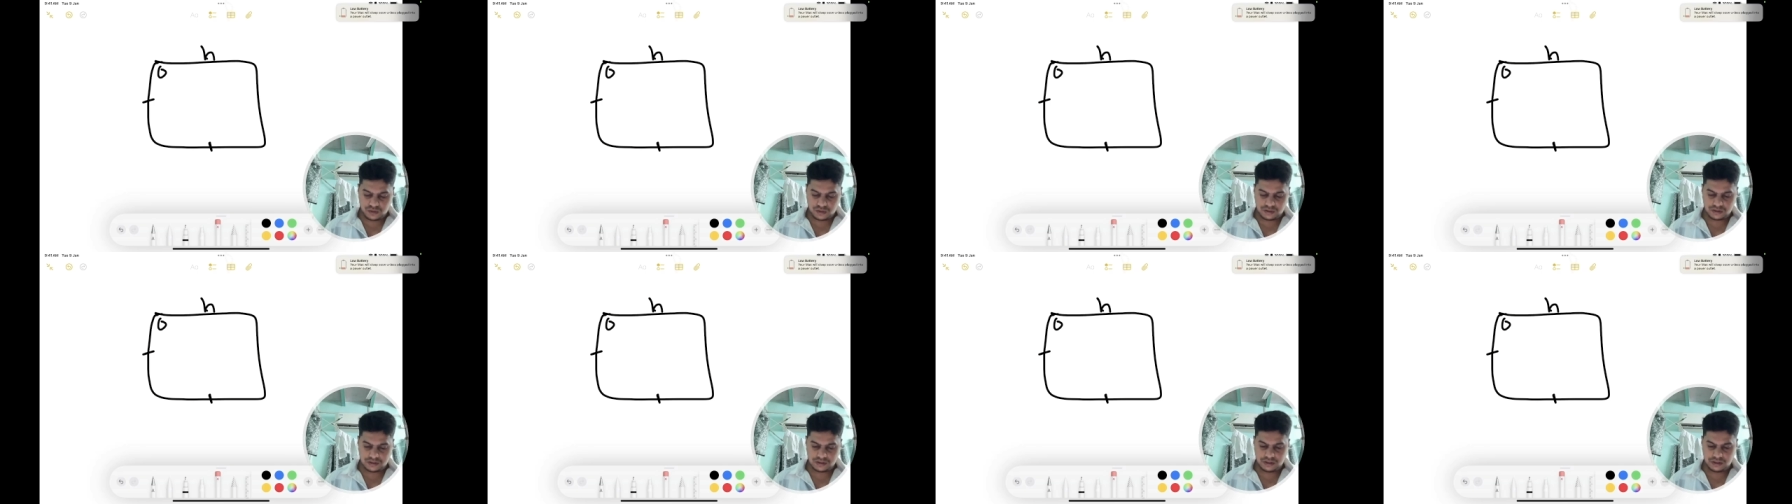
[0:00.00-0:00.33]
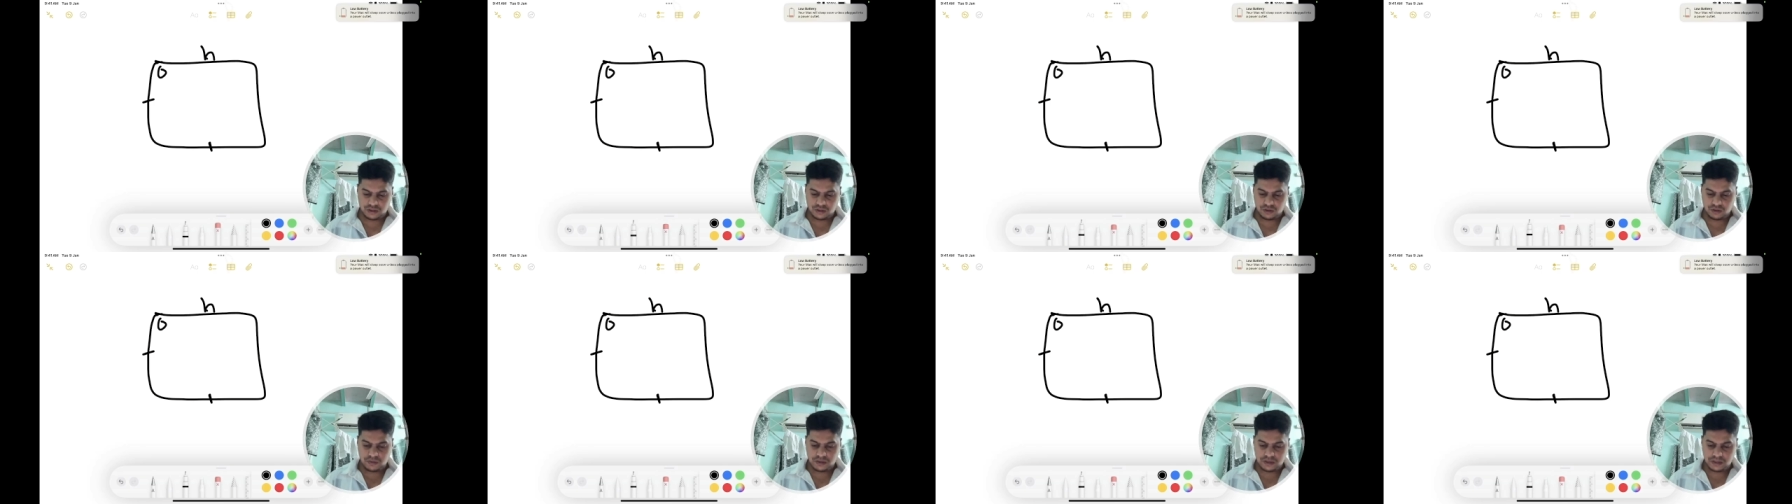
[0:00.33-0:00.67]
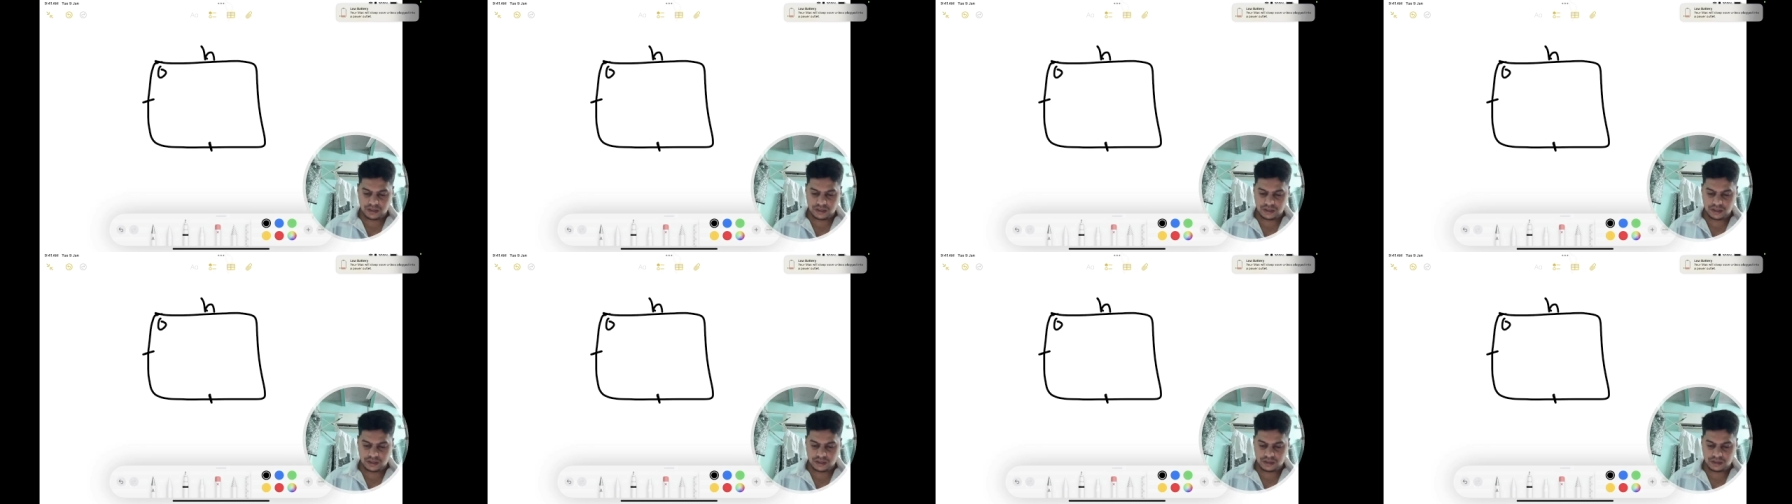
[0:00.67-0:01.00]
sit over
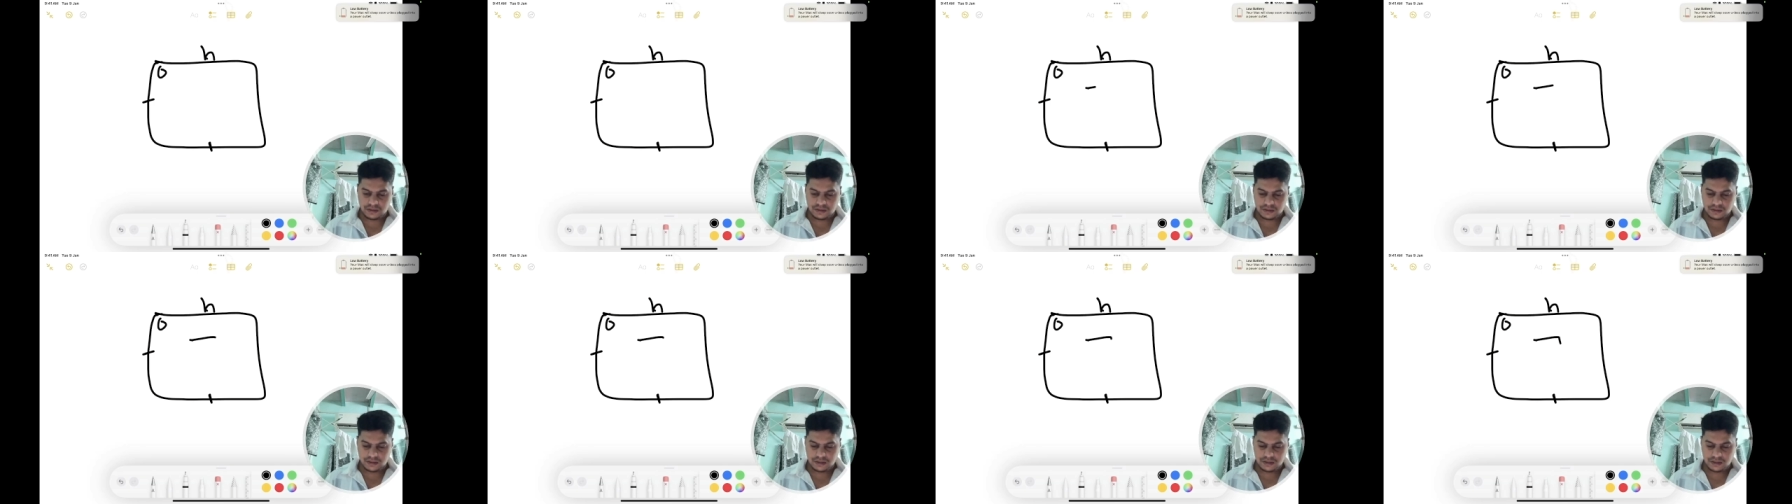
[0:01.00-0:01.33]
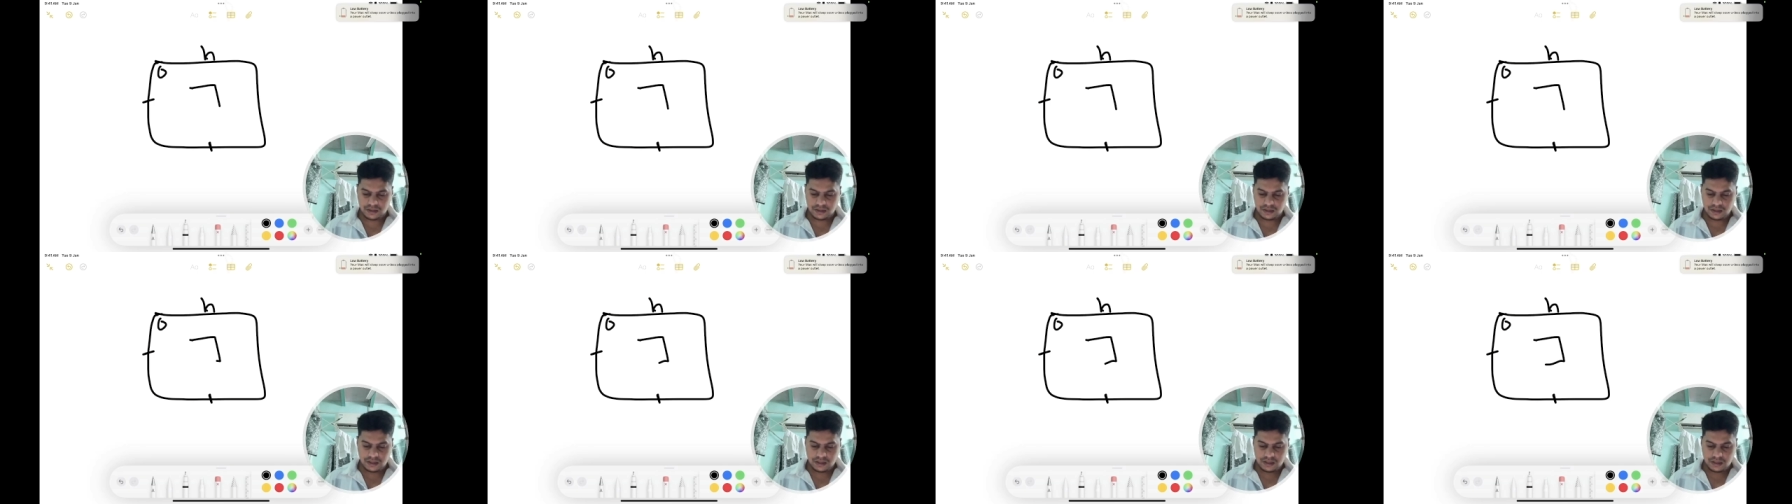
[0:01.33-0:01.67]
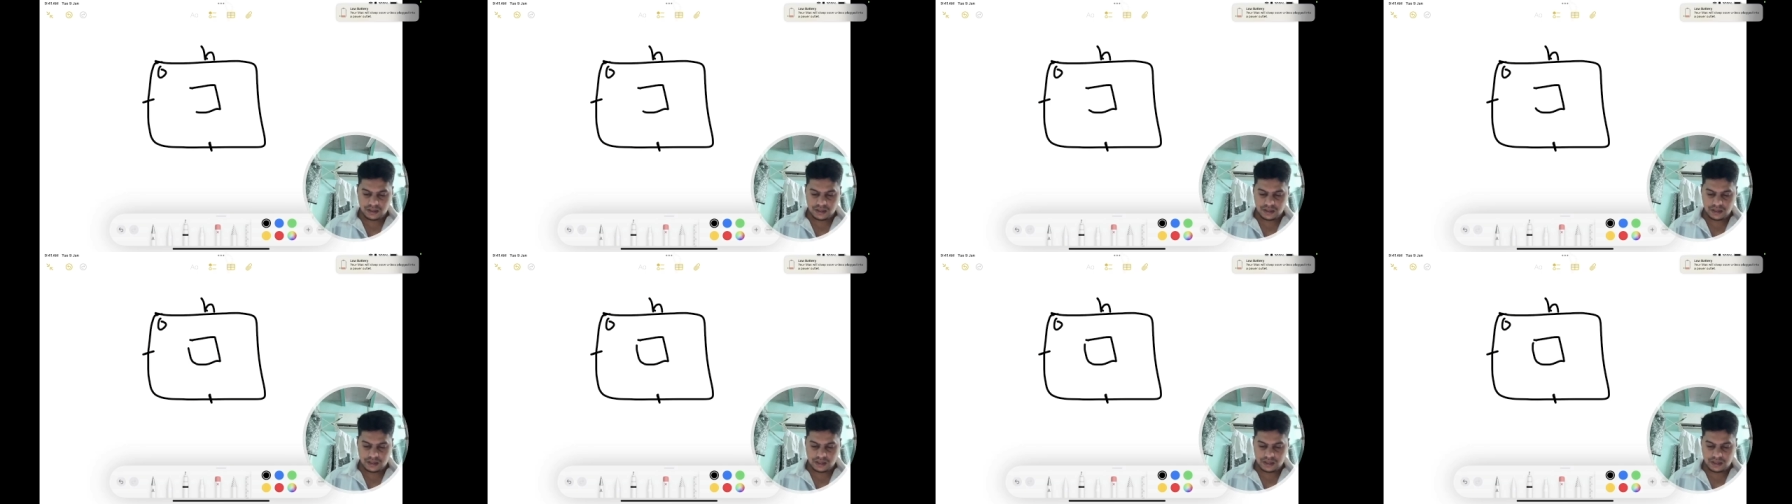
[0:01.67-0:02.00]
here
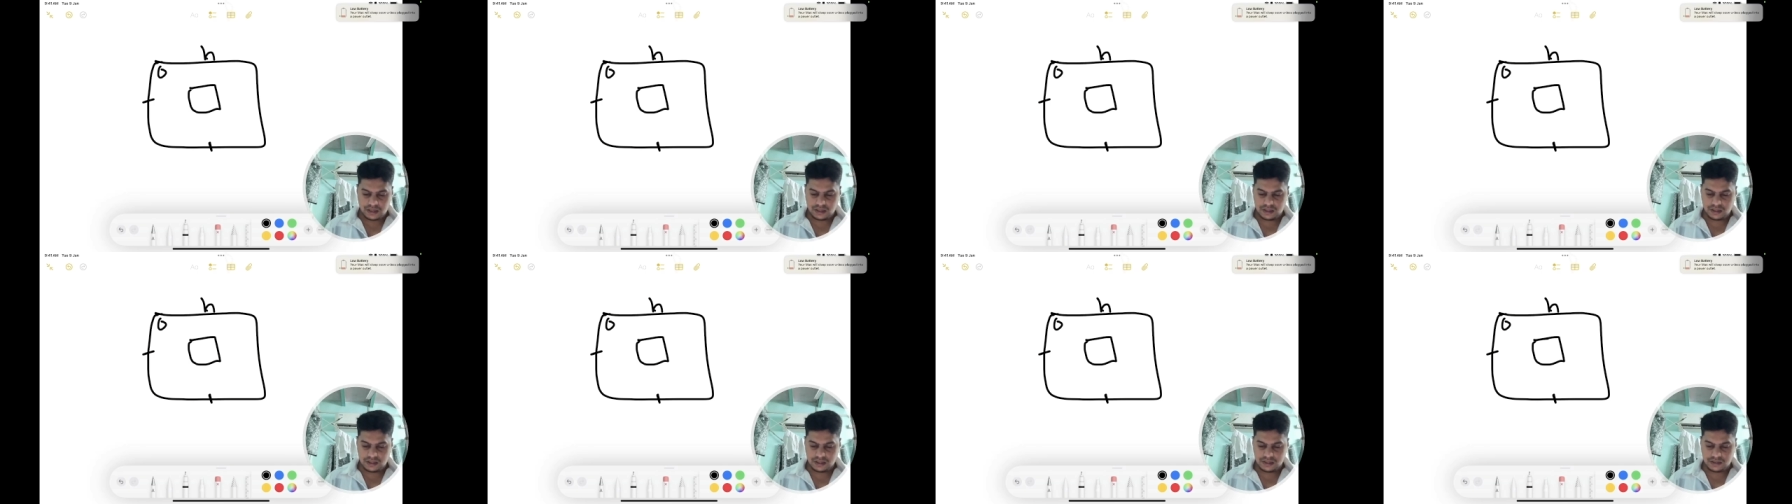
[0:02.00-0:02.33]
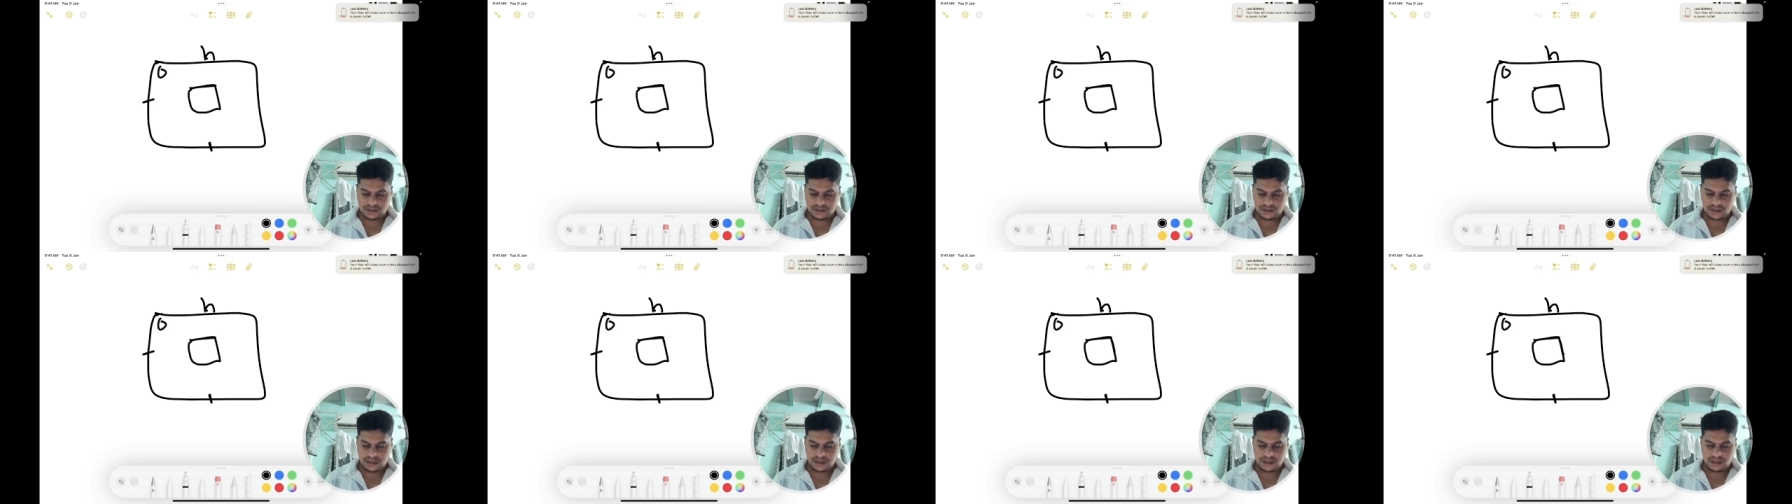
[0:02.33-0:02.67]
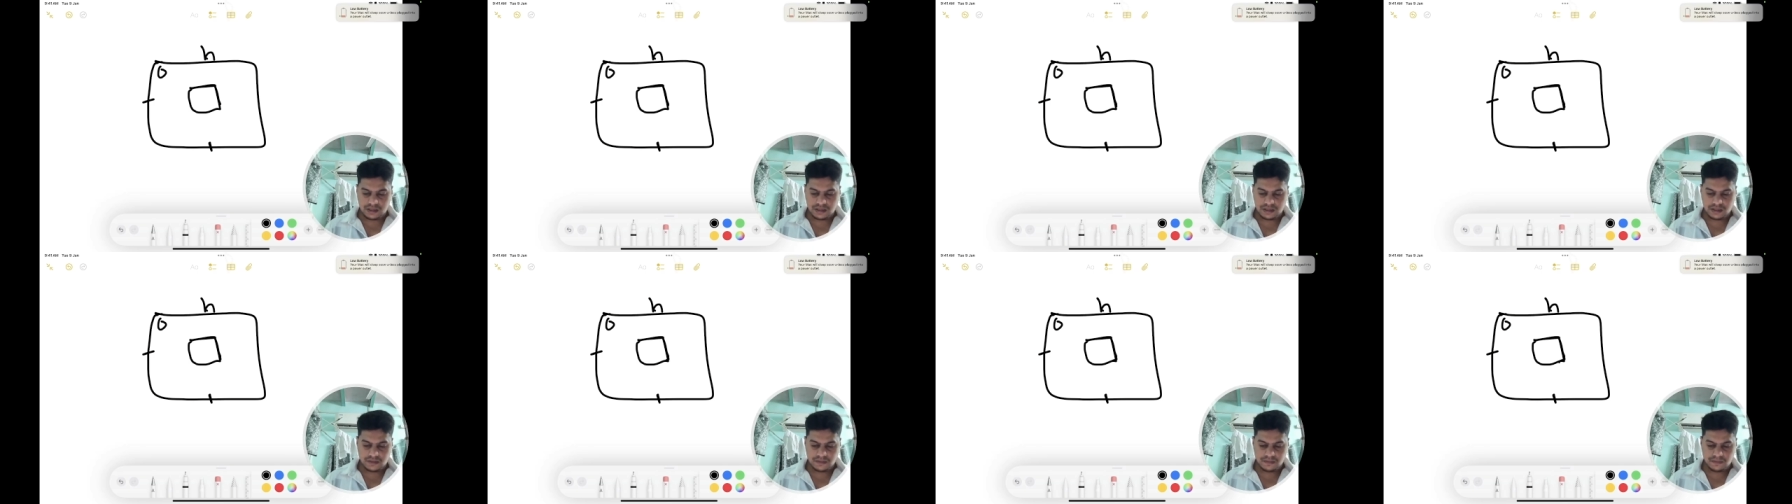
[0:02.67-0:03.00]
in this
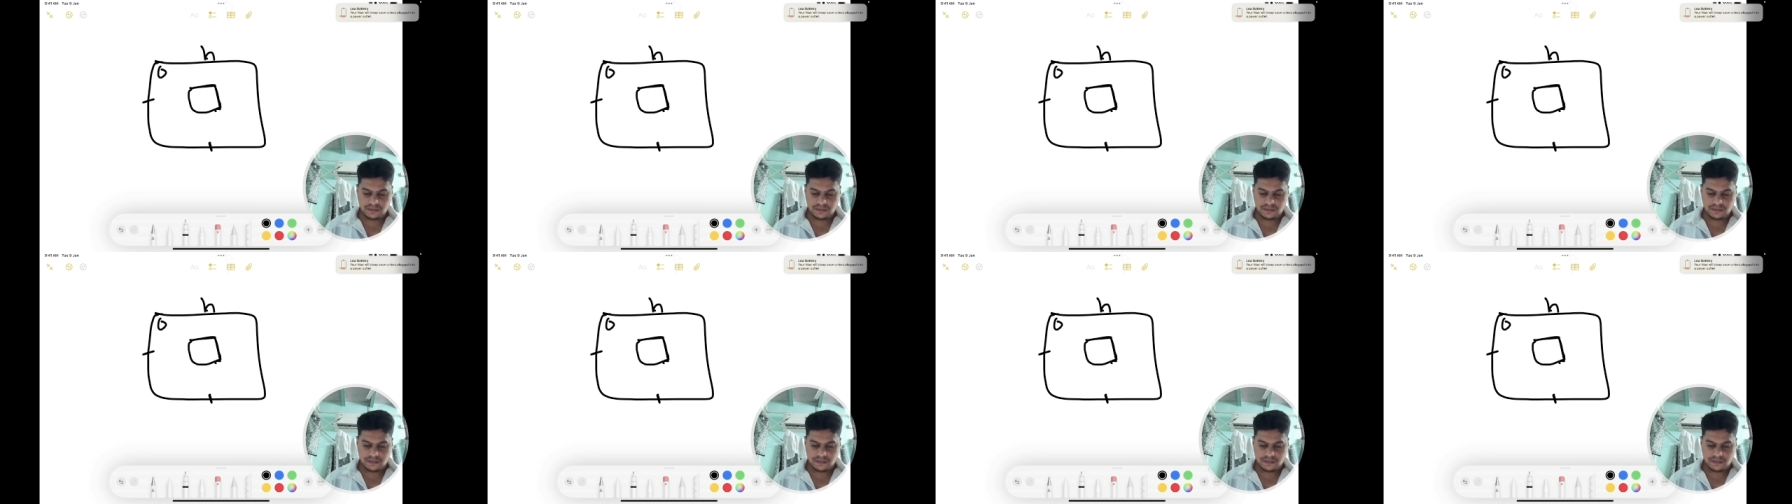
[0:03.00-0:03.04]
center.